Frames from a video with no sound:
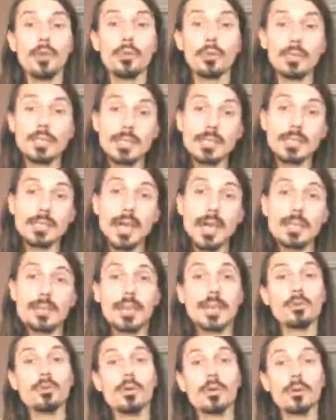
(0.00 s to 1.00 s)
With the sign,
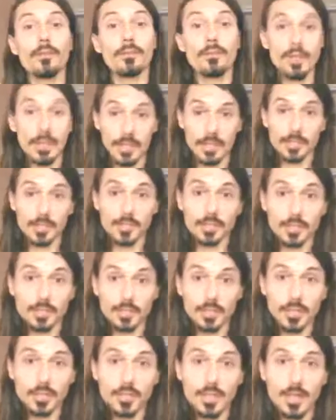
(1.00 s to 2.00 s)
they will finish.
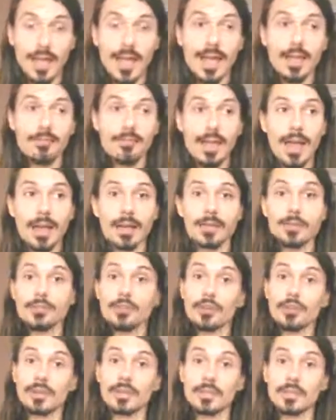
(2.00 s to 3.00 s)
Like they have that
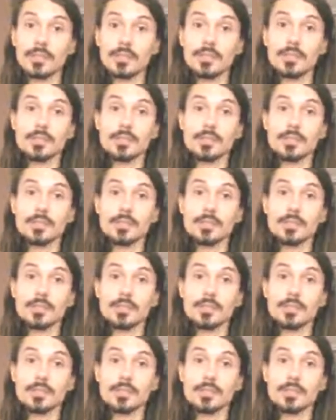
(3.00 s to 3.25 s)
endurance.